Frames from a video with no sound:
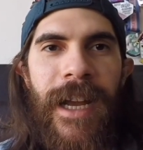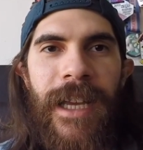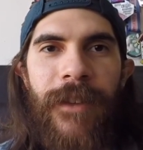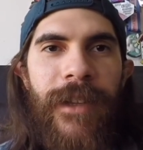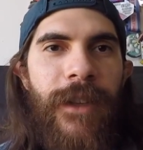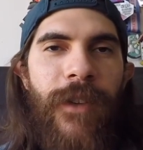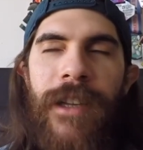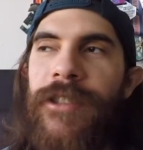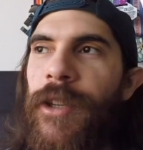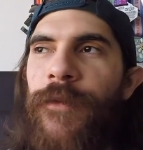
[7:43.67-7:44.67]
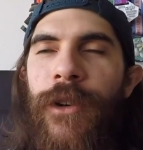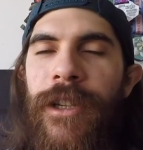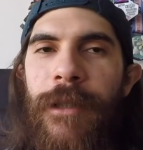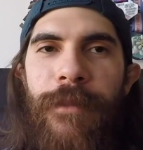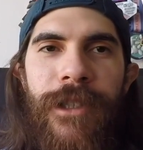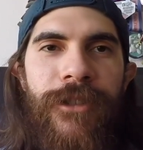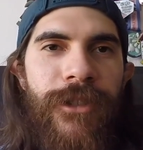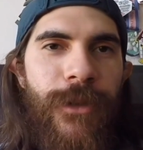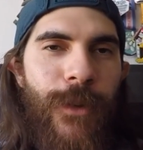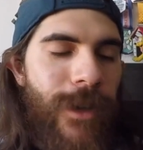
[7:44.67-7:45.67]
Even if I stop for all the
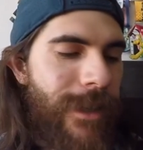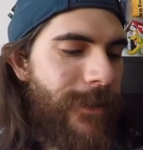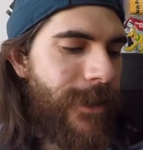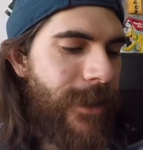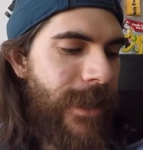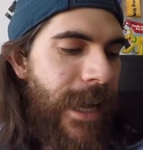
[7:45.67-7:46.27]
pictures or whatever,